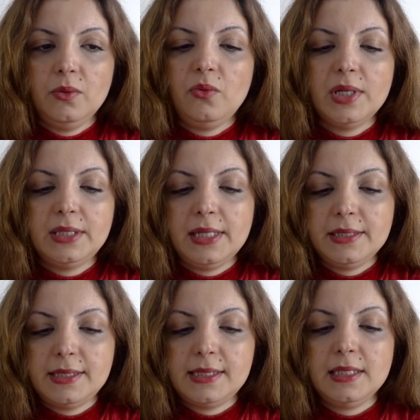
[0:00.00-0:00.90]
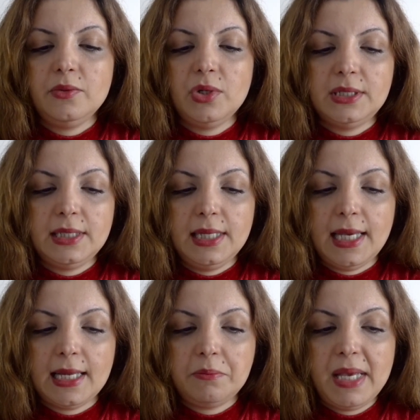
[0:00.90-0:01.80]
what they see, what they
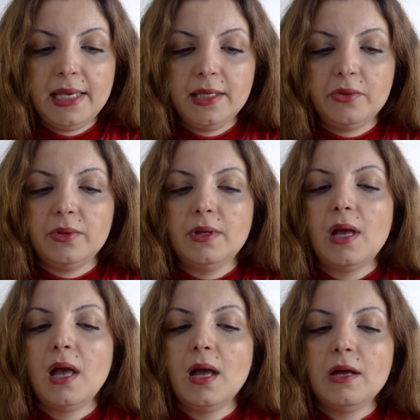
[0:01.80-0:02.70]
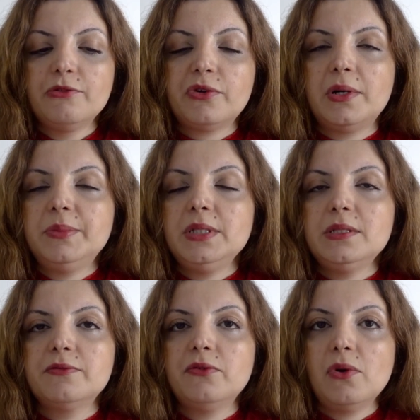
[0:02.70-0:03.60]
can make from
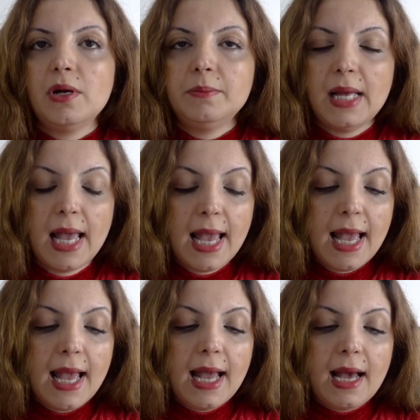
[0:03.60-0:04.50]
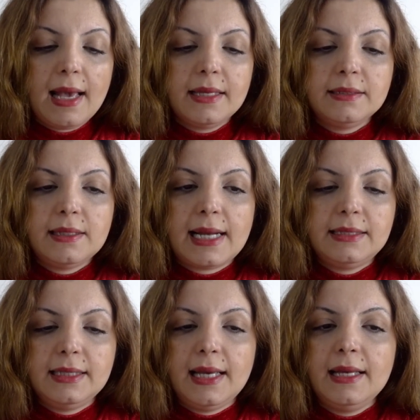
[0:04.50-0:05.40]
this form. And
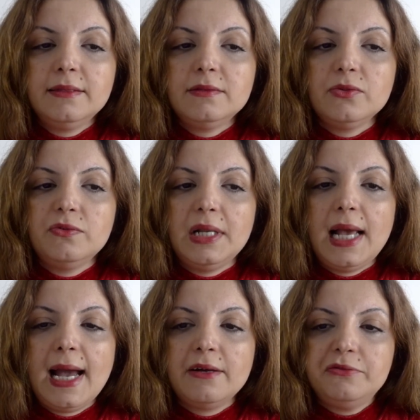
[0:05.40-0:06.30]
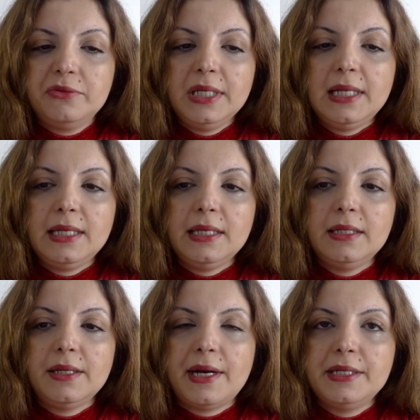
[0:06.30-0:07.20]
at the end you will have really
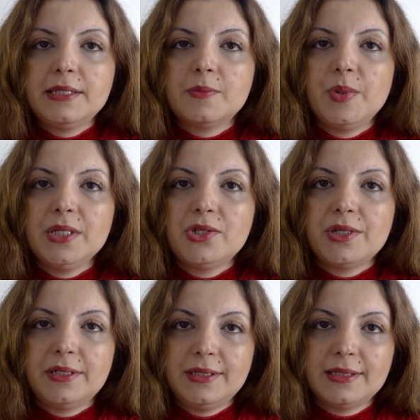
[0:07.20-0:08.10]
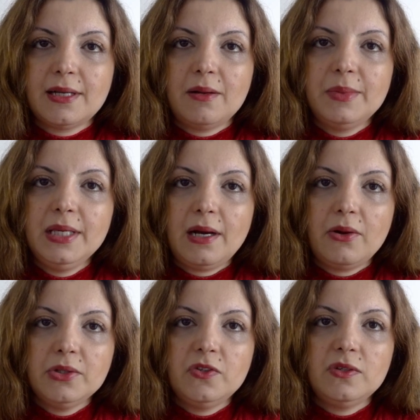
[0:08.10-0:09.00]
nice pictures coming
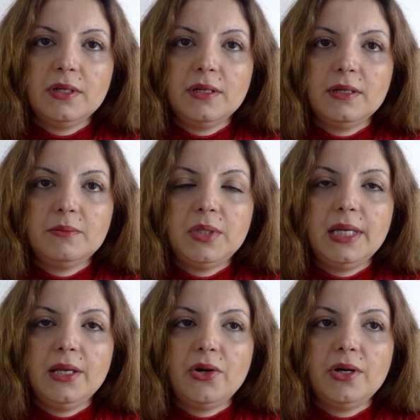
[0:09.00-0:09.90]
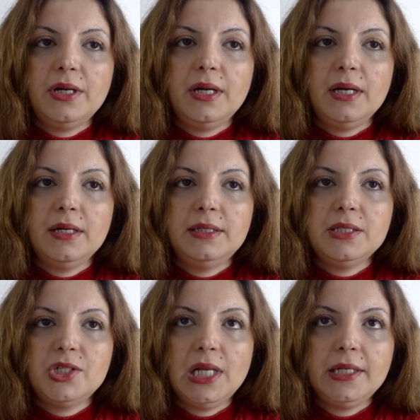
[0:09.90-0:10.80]
out. The
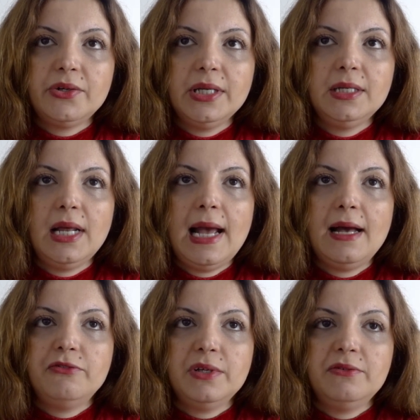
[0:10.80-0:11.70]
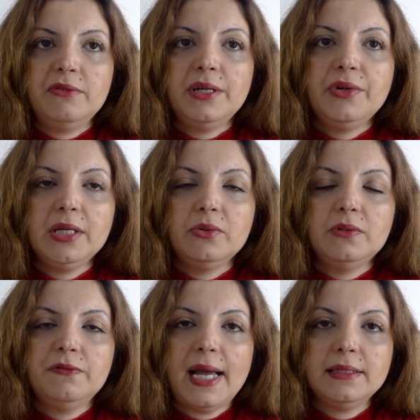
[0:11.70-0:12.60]
children have a very
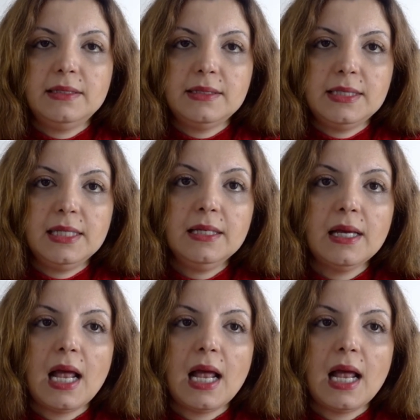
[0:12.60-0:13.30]
good fantasy.